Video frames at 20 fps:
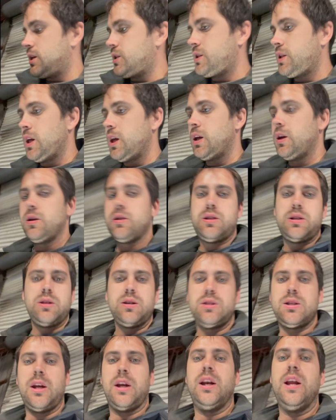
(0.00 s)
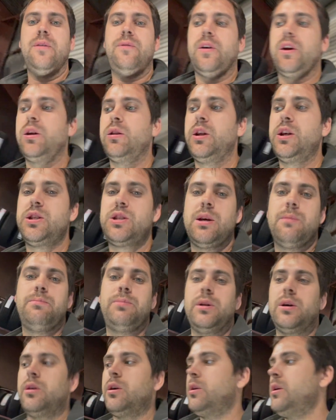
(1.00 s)
things significantly
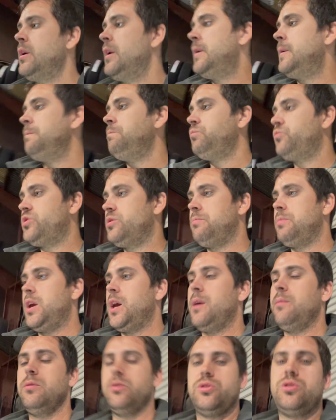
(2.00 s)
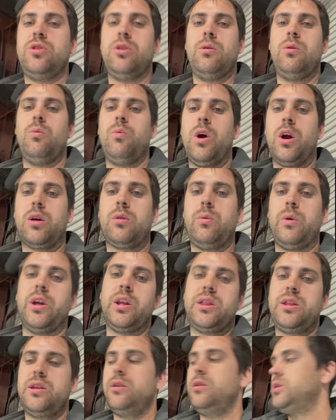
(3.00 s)
simpler to be able to work
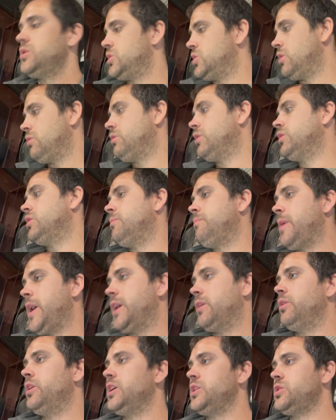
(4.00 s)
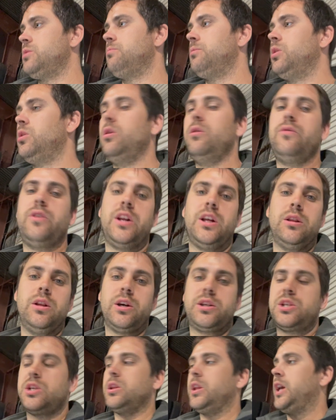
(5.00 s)
with, so that the battery doesn't move and it
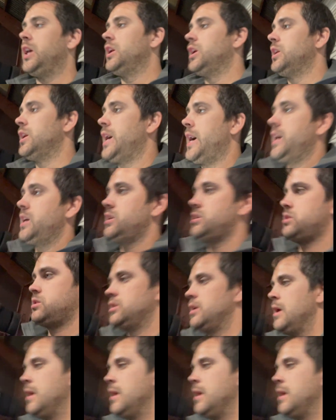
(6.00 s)
looks clean and nice.